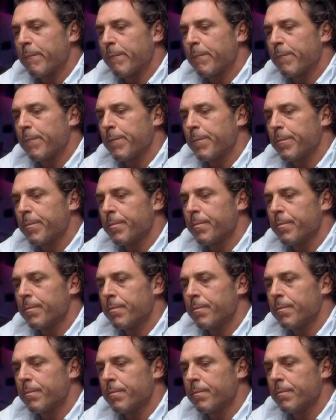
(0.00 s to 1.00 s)

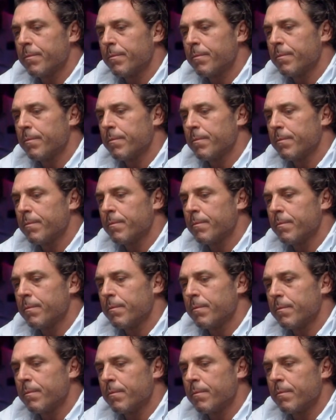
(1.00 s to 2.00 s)

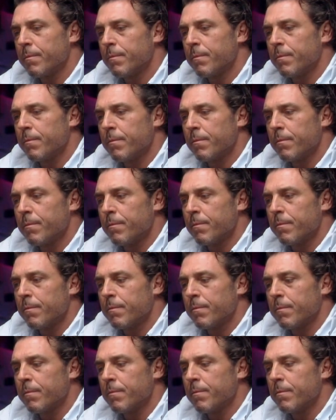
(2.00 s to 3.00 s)

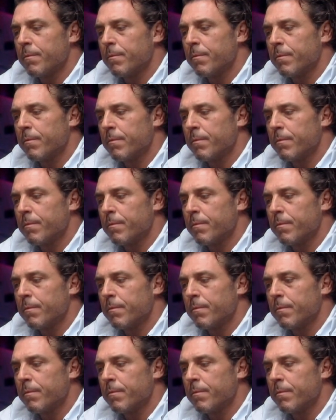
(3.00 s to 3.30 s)
No words are spoken by the person on screen.